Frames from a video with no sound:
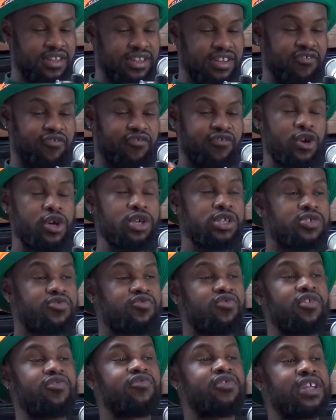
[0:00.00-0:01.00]
The
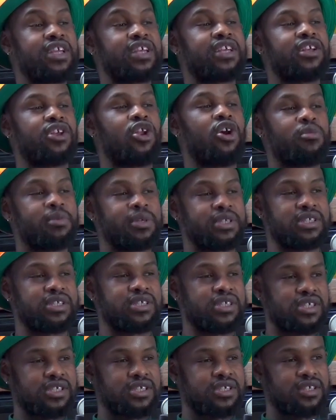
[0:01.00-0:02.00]
first 50
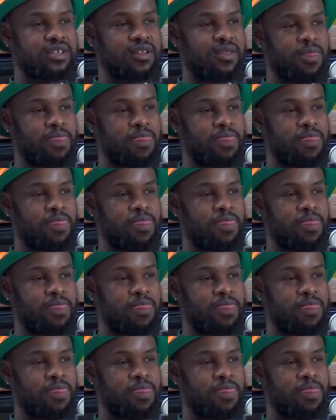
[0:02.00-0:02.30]
kilometers